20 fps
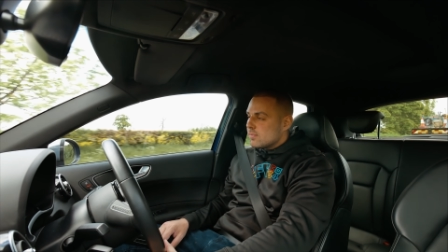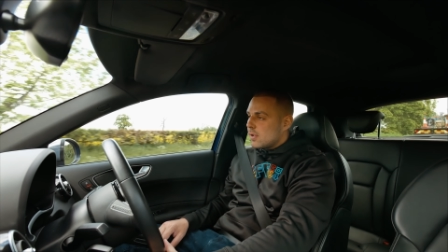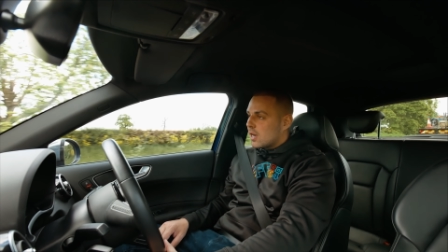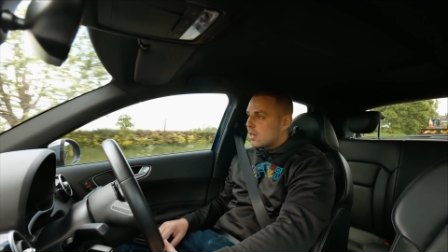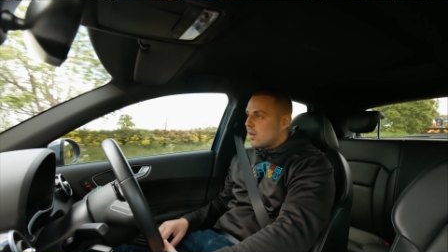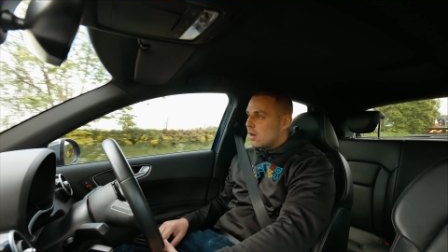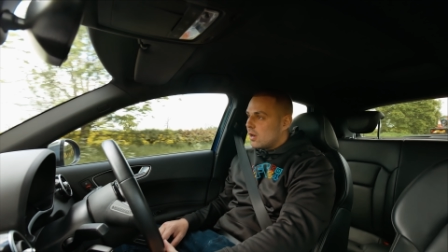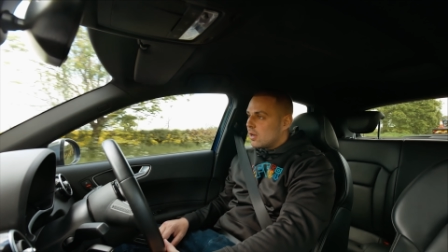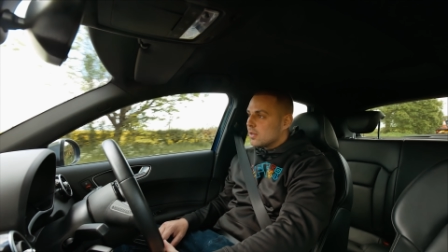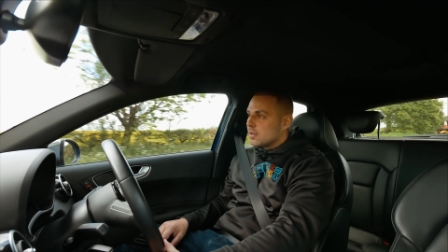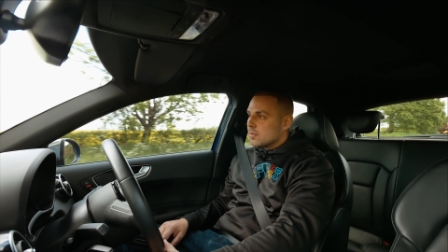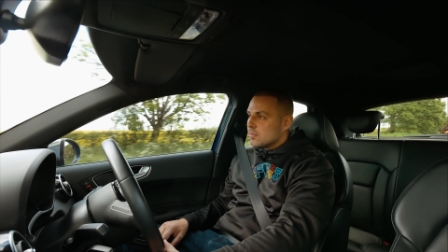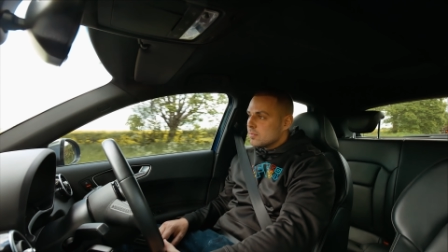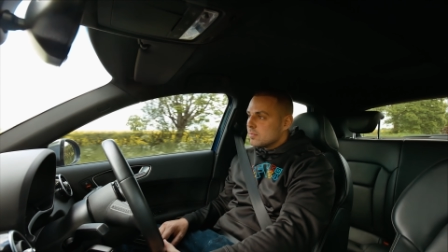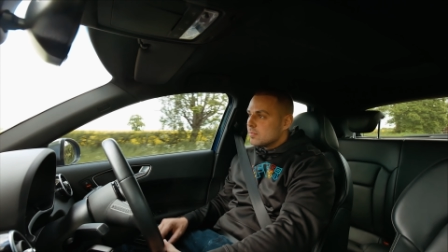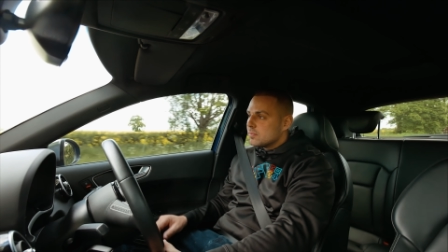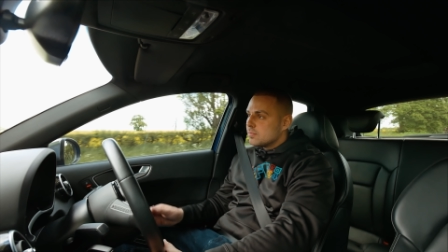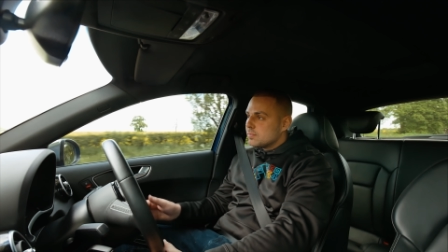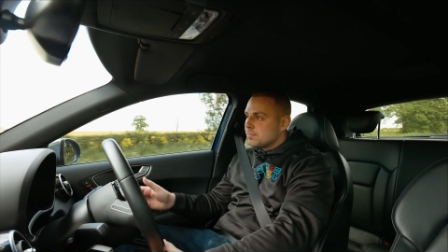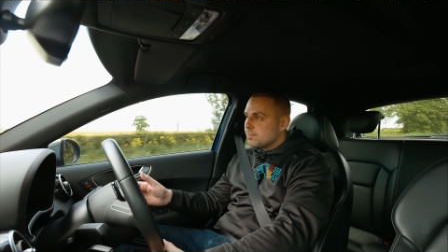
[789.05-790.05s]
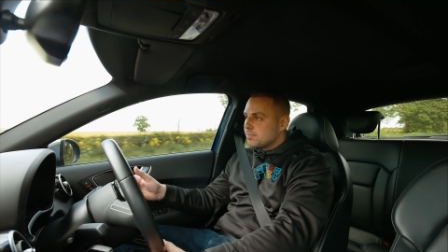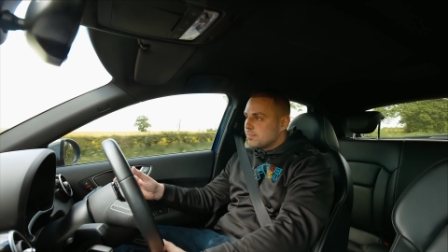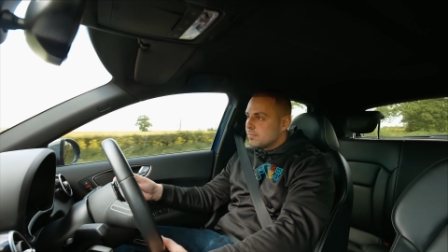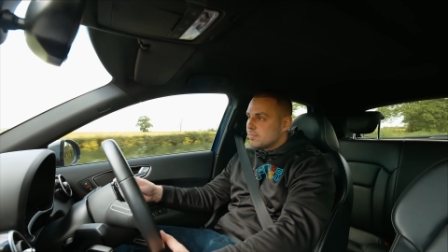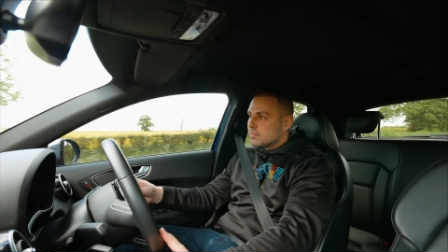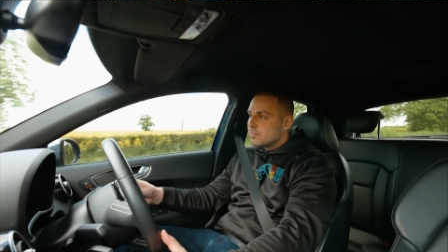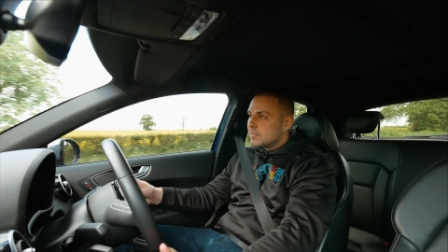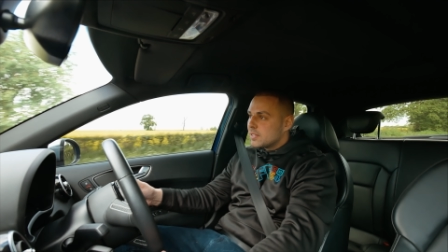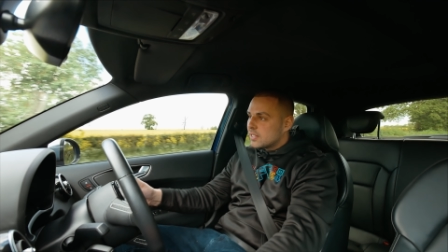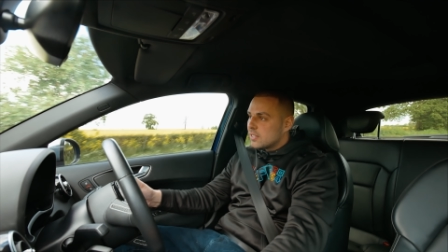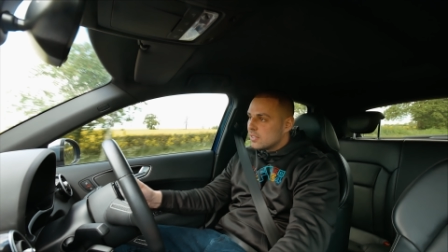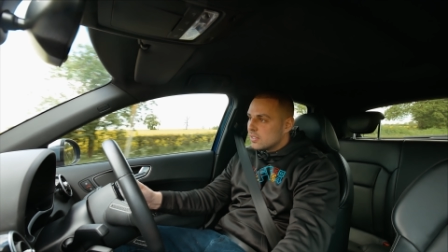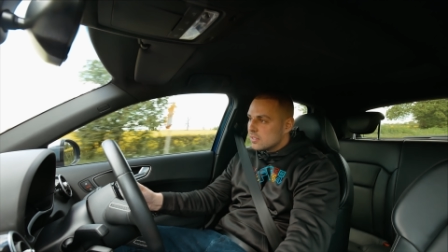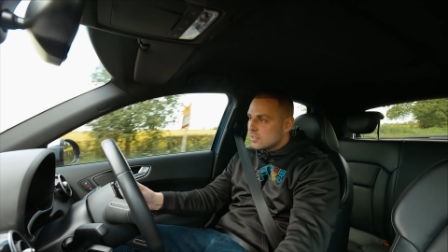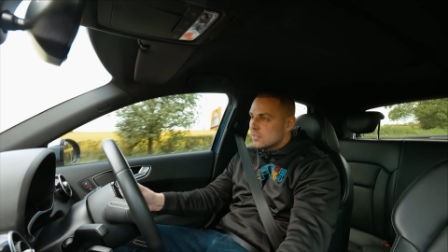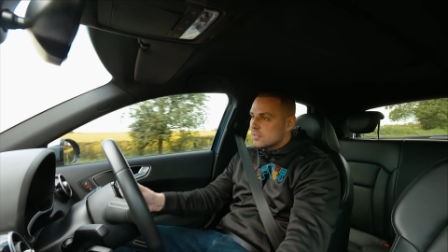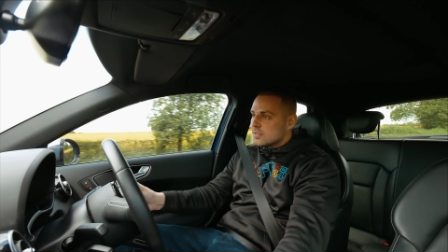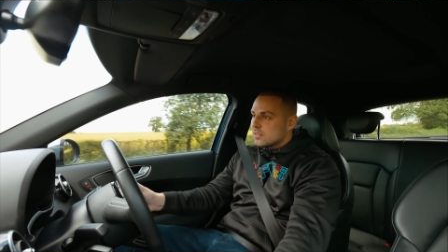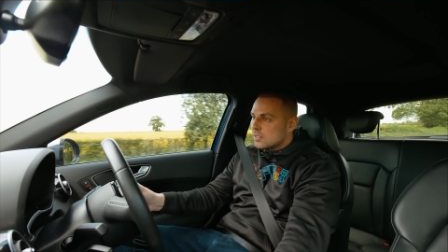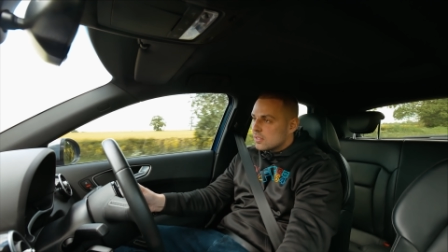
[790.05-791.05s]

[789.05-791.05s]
I can't because